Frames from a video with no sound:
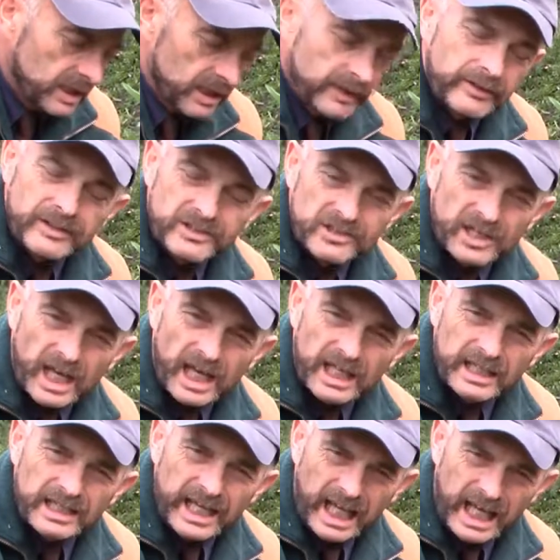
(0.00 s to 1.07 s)
and the
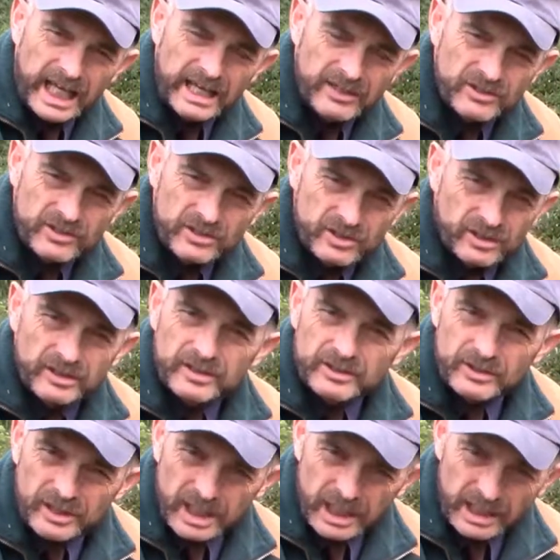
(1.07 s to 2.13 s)
sand aids to the
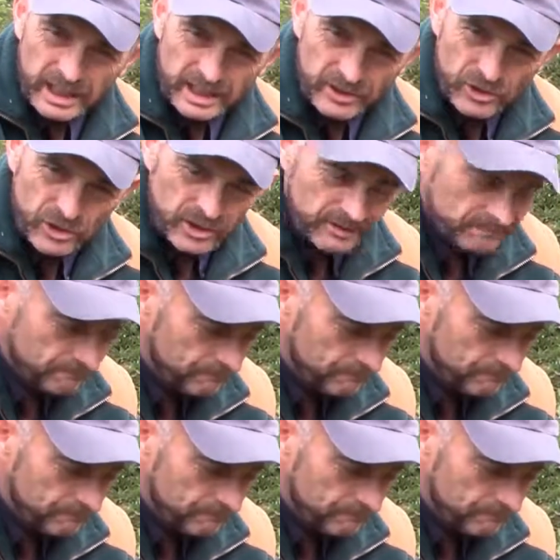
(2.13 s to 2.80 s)
drainage.